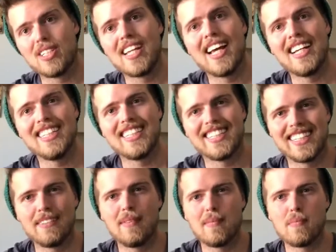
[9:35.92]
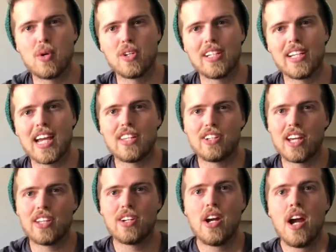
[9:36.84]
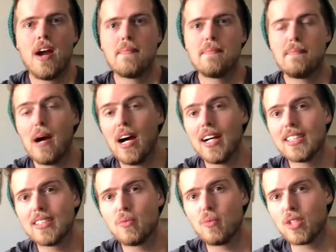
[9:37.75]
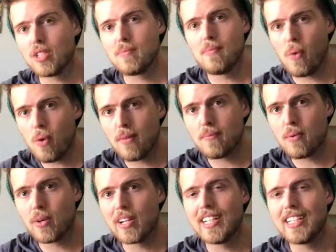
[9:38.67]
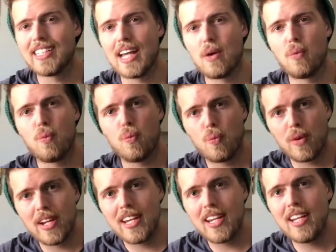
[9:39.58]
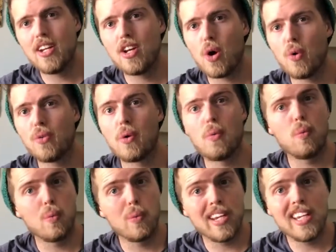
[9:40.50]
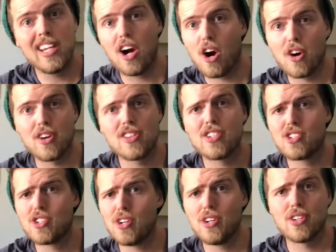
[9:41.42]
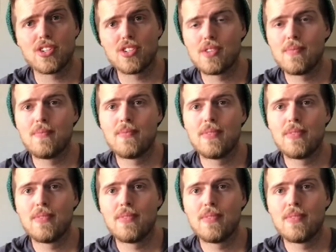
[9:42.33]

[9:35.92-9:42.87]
says it's important to gather together. But what's more important is that we know that we are the church.